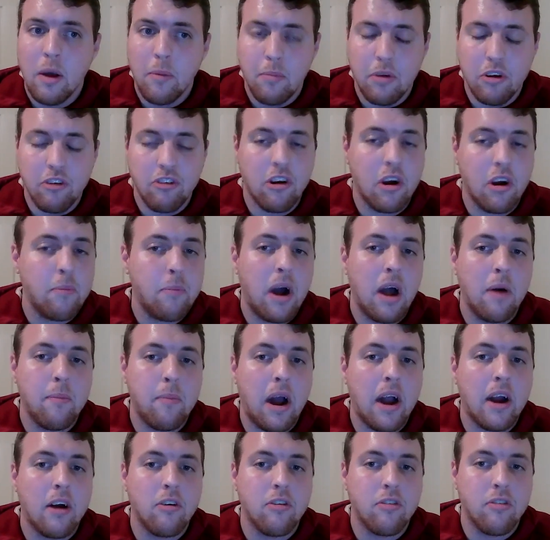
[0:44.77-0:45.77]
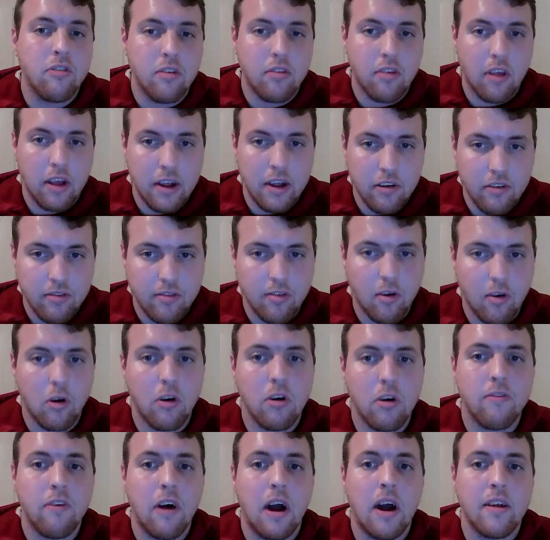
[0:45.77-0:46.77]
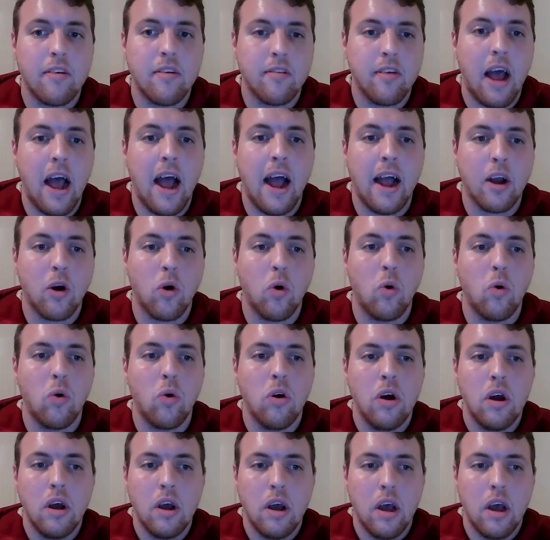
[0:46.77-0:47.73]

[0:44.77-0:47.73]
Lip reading: But Jeremiah Byers is a certified tackle,